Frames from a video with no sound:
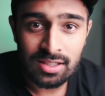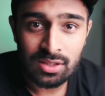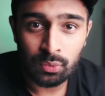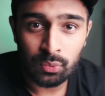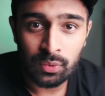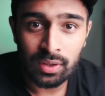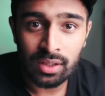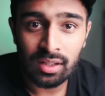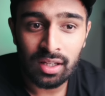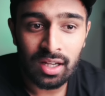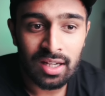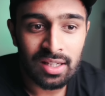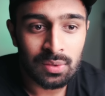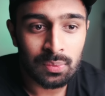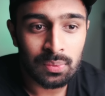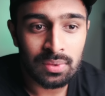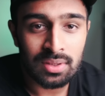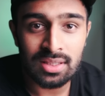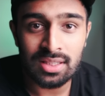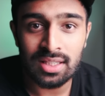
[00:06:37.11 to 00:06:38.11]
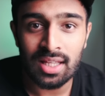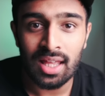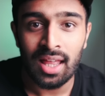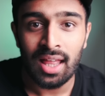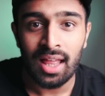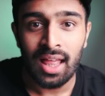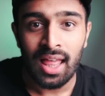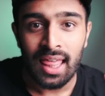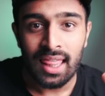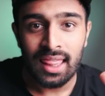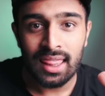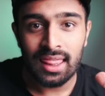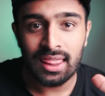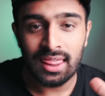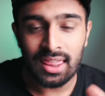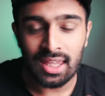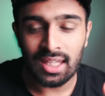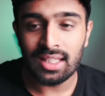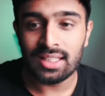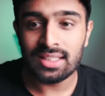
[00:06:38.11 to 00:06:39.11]
to realize was
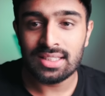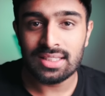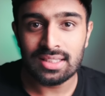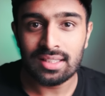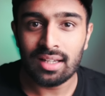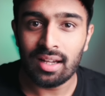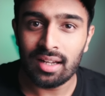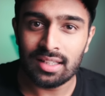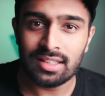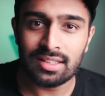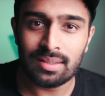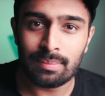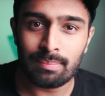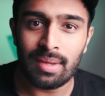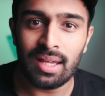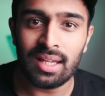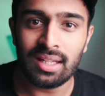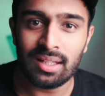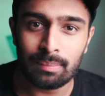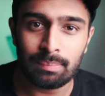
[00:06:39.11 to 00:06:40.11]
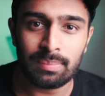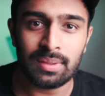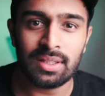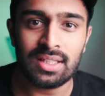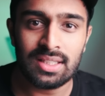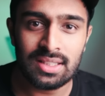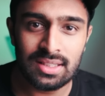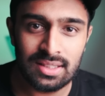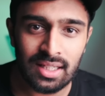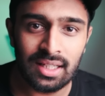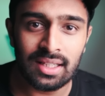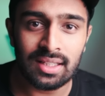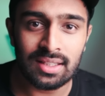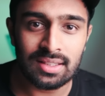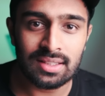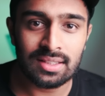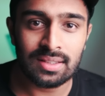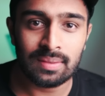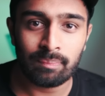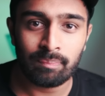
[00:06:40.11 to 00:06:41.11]
things started to make a bit of
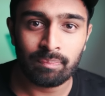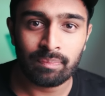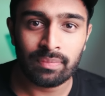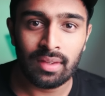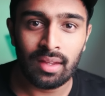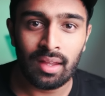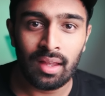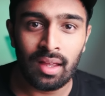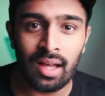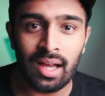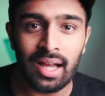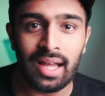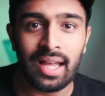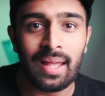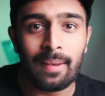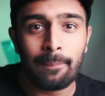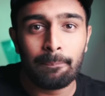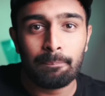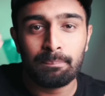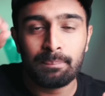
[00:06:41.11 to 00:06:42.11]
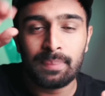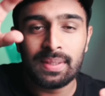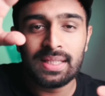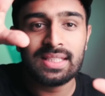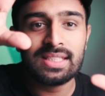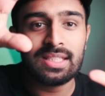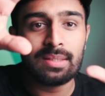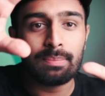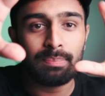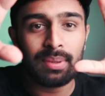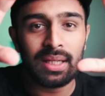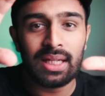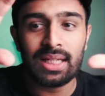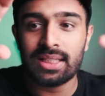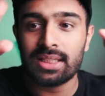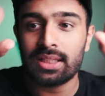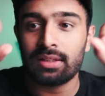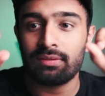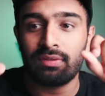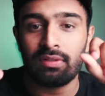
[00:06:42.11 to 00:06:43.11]
sense. I had bits and
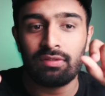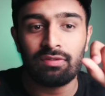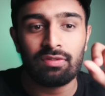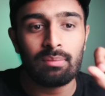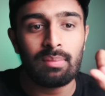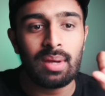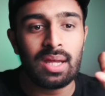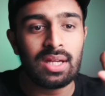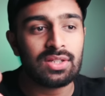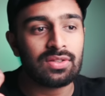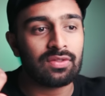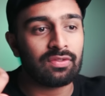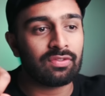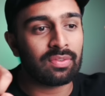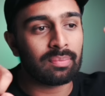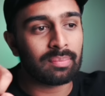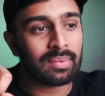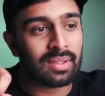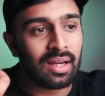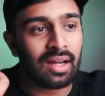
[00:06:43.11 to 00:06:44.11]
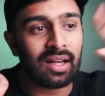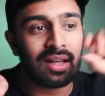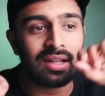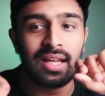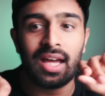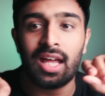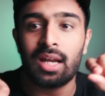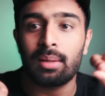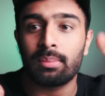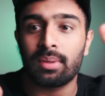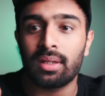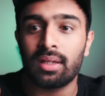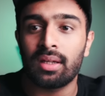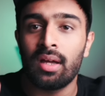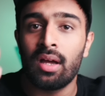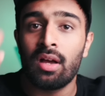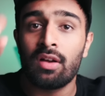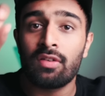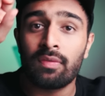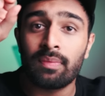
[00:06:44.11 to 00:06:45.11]
pieces of information from Khan Academy,
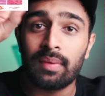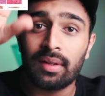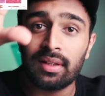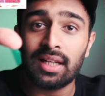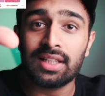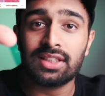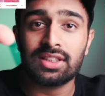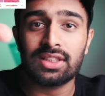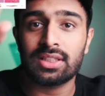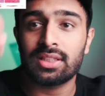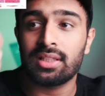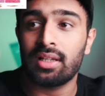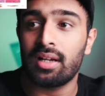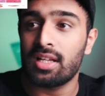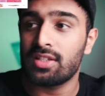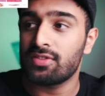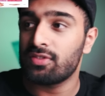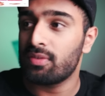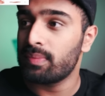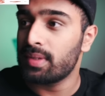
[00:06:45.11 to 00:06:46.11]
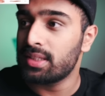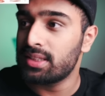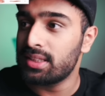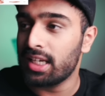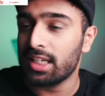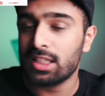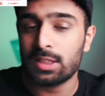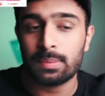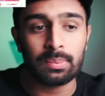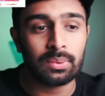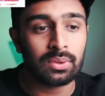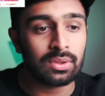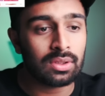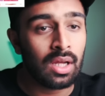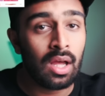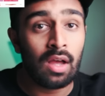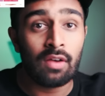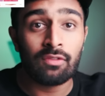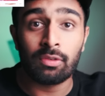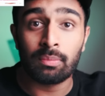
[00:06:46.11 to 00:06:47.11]
from the lecture slides, from the textbook,
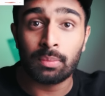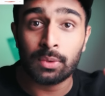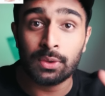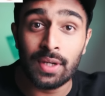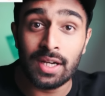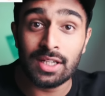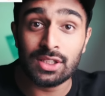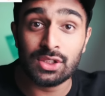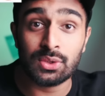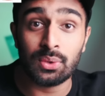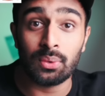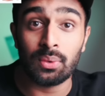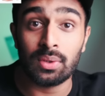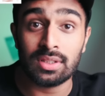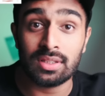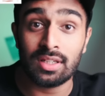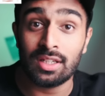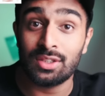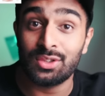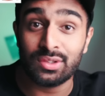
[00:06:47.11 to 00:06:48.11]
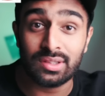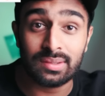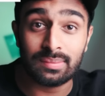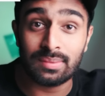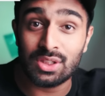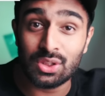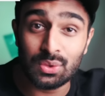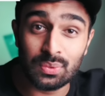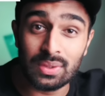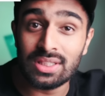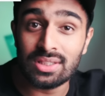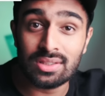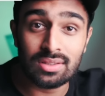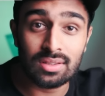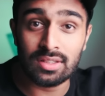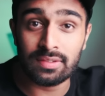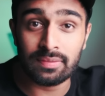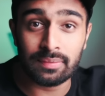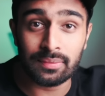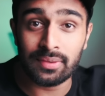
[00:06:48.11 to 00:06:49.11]
from Crash Course, and I took some
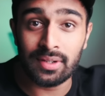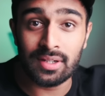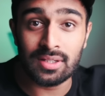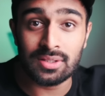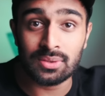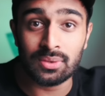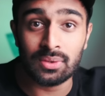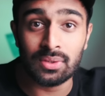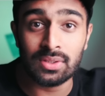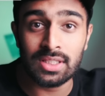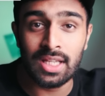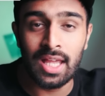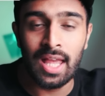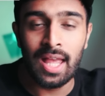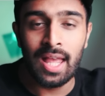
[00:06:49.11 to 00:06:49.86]
screenshots from Crash Course,